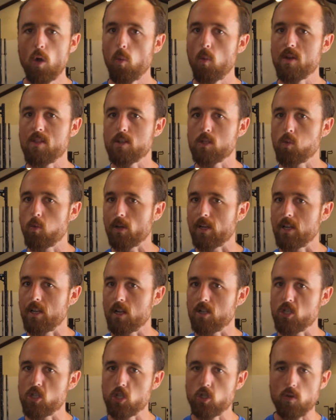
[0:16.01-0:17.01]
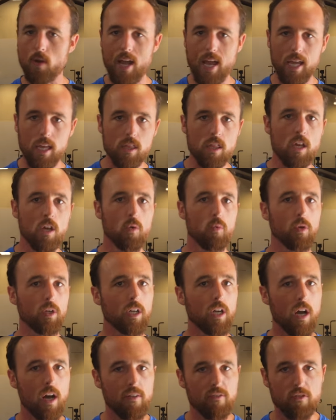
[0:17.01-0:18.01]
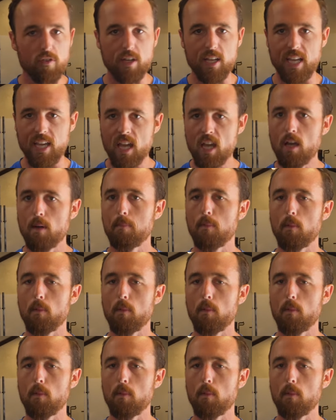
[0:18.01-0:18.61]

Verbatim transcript: whether it's working on strength, recovery,